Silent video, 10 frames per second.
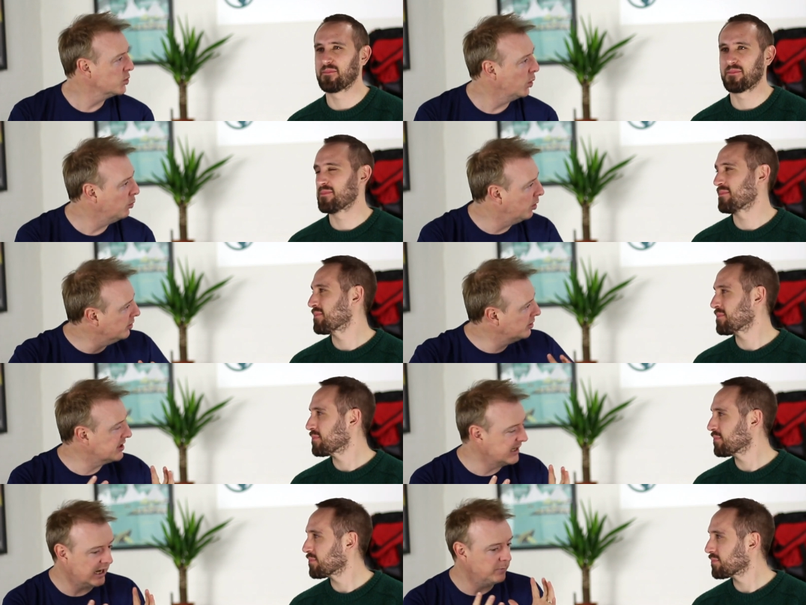Speaker 1: So what what's
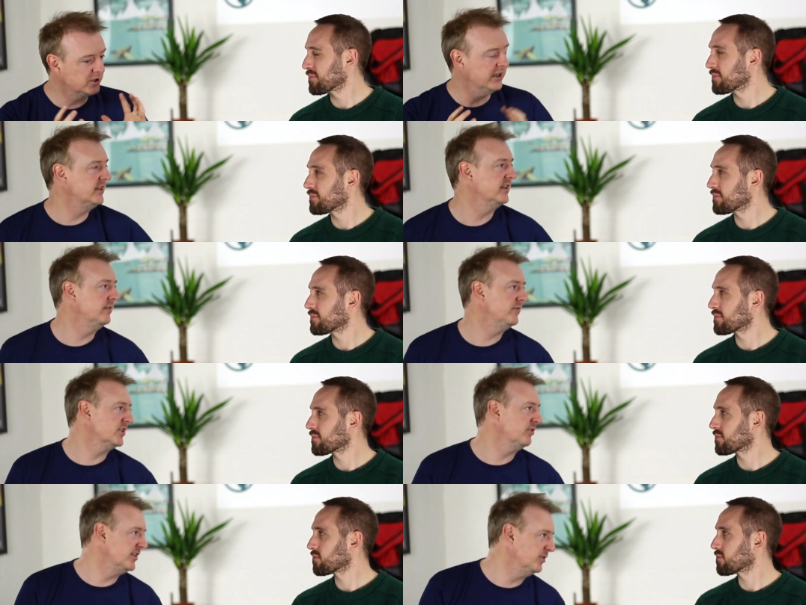encapsulated in
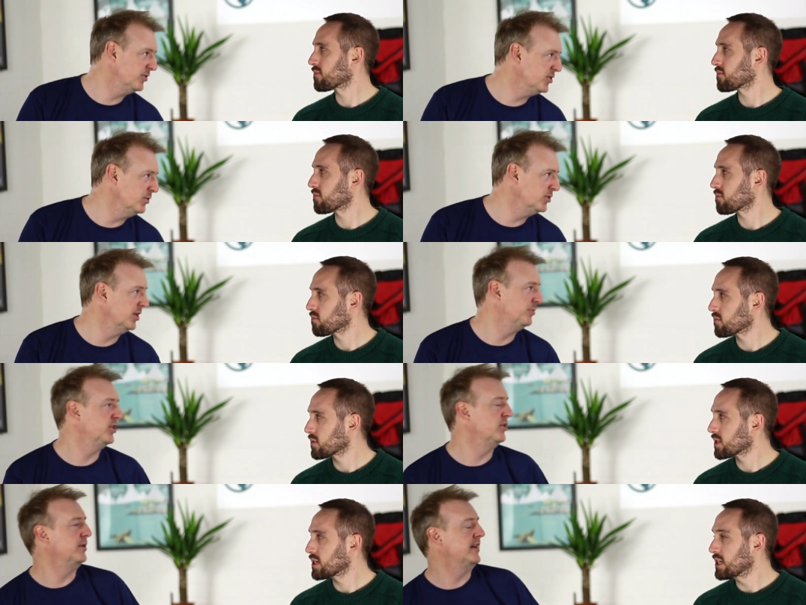physical rating number two, show
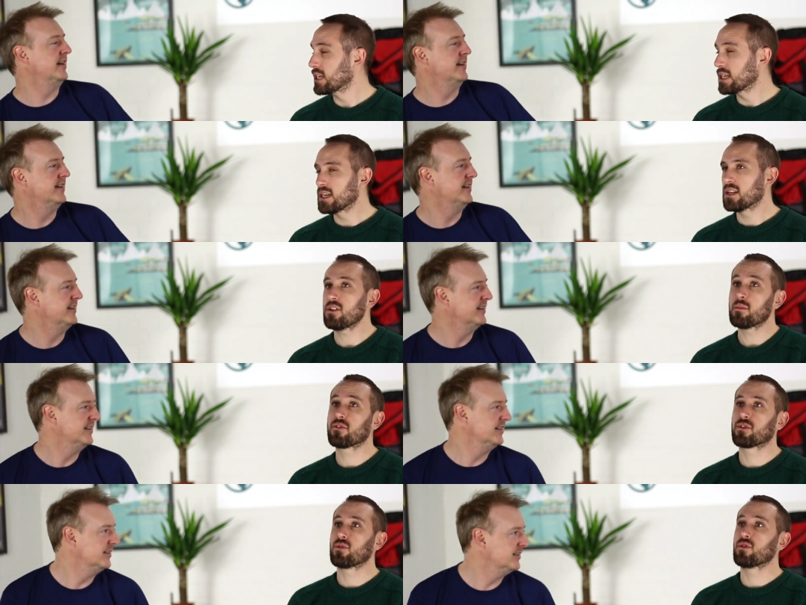Toby?
Speaker 2: Number
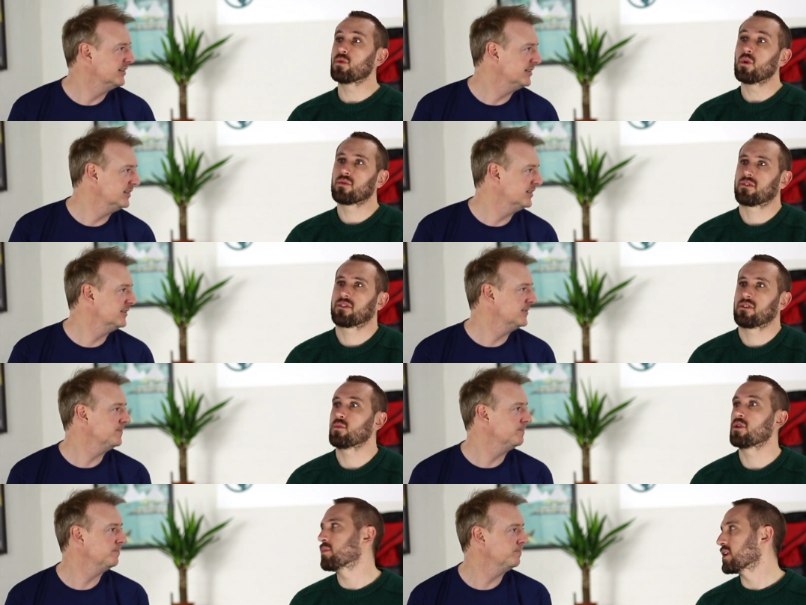two, you won't you
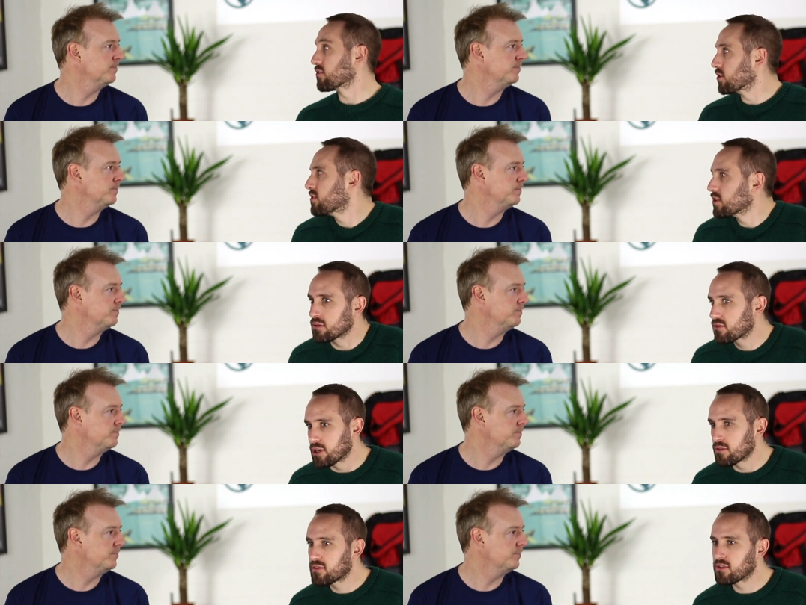won't be exerting
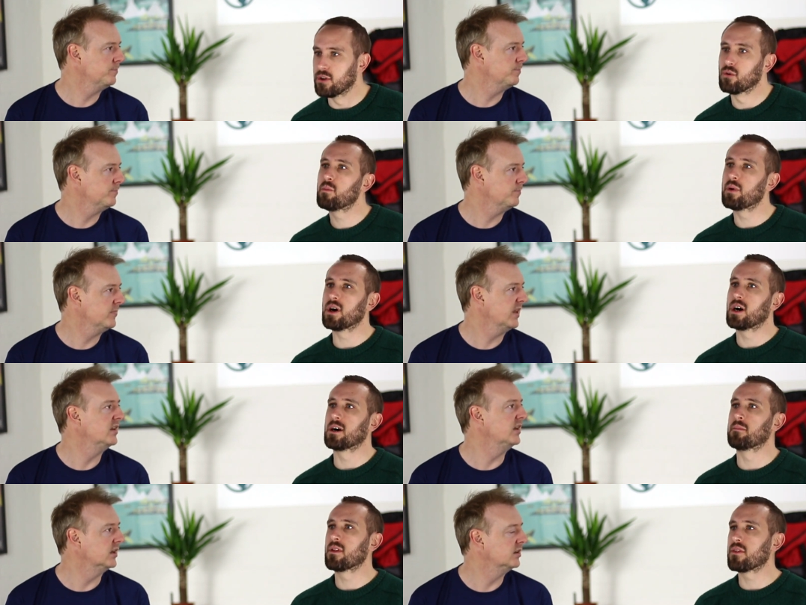yourself still, but
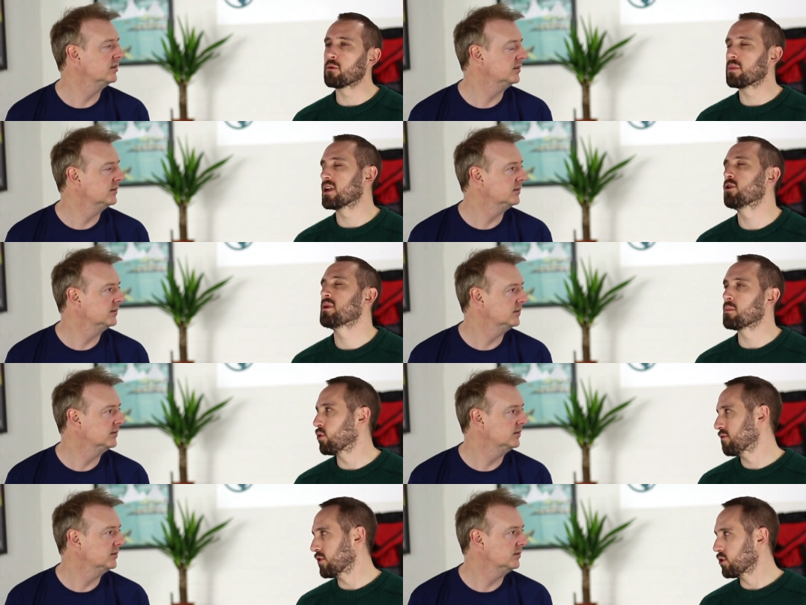um, yeah. there'll be a little bit
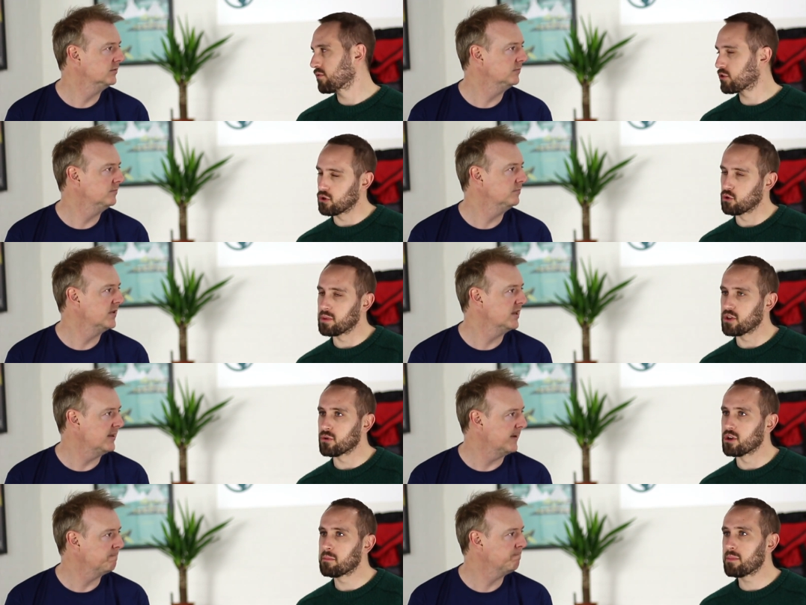more involved. So you'll be
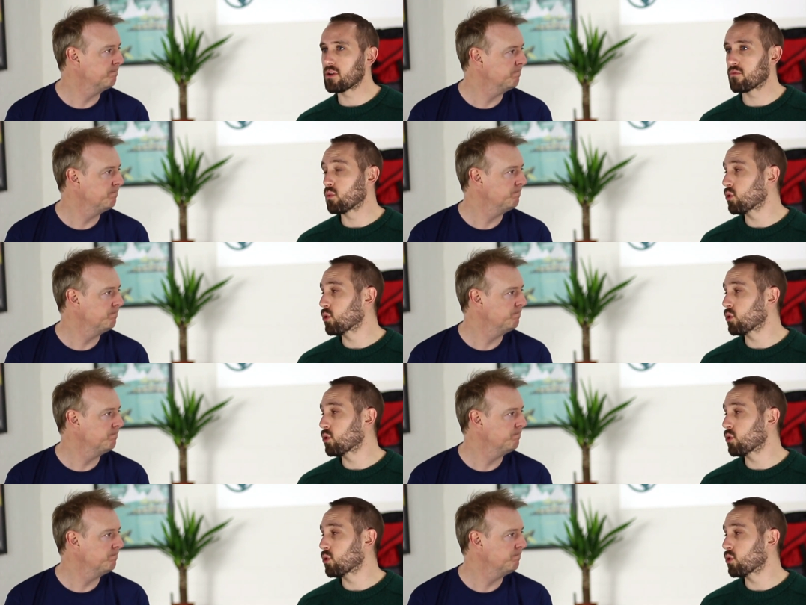doing a bit of